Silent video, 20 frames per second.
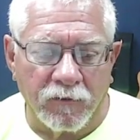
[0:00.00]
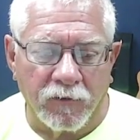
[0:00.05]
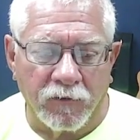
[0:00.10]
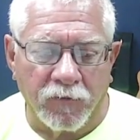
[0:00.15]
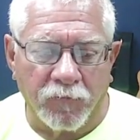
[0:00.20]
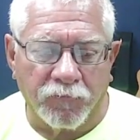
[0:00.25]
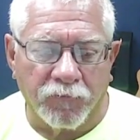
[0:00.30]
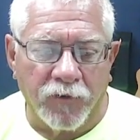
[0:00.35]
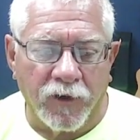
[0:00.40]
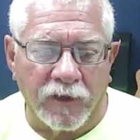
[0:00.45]

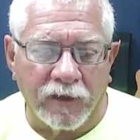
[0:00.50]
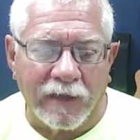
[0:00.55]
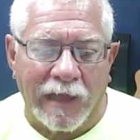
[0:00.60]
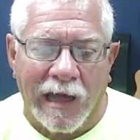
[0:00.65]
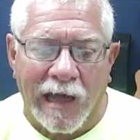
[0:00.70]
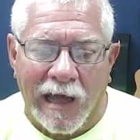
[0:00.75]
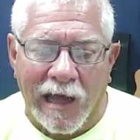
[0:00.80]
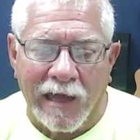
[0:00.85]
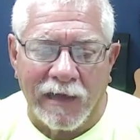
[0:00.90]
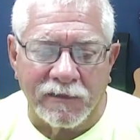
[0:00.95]
the front
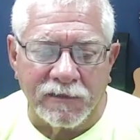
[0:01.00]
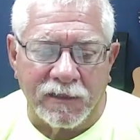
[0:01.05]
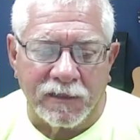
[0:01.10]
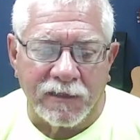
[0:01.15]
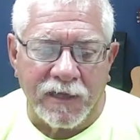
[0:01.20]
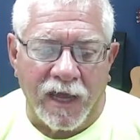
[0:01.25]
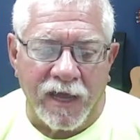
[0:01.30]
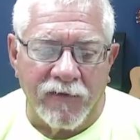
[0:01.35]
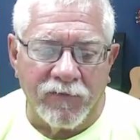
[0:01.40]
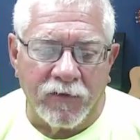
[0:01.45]
lines that
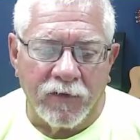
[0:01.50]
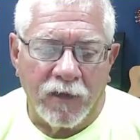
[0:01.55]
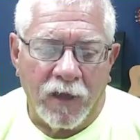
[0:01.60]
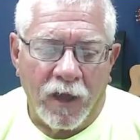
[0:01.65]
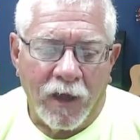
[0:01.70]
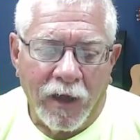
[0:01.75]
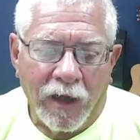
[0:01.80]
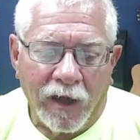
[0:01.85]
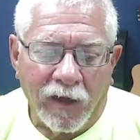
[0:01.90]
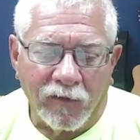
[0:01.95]
David
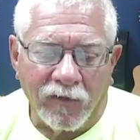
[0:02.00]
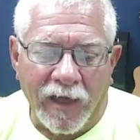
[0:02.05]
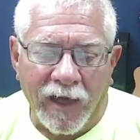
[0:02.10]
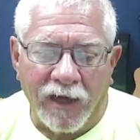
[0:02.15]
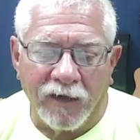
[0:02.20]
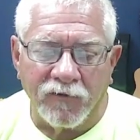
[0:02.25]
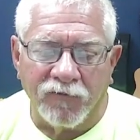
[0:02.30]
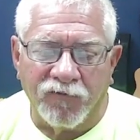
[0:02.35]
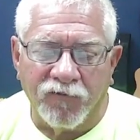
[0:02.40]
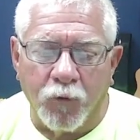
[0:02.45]

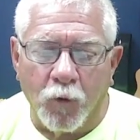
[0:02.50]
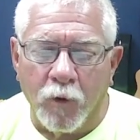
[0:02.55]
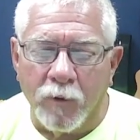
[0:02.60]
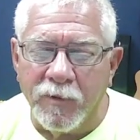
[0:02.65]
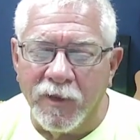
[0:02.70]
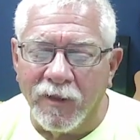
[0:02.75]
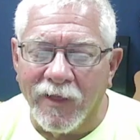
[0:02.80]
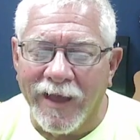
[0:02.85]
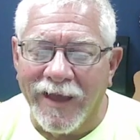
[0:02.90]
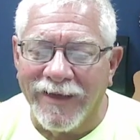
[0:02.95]
allowed to
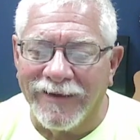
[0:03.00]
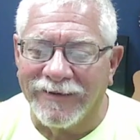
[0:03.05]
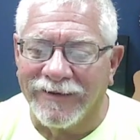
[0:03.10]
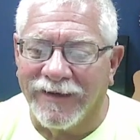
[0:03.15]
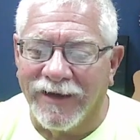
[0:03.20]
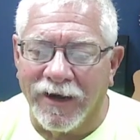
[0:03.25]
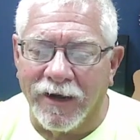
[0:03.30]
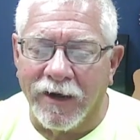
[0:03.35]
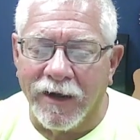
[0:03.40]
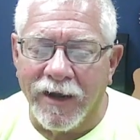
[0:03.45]

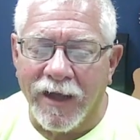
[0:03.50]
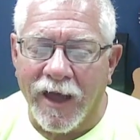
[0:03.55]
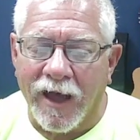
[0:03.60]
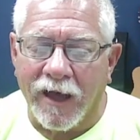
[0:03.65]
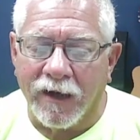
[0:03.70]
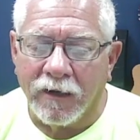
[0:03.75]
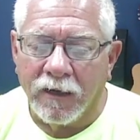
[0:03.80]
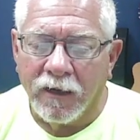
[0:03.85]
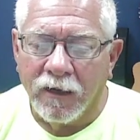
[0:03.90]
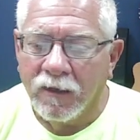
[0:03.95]
formulate, carry
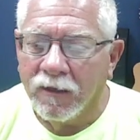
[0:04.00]
out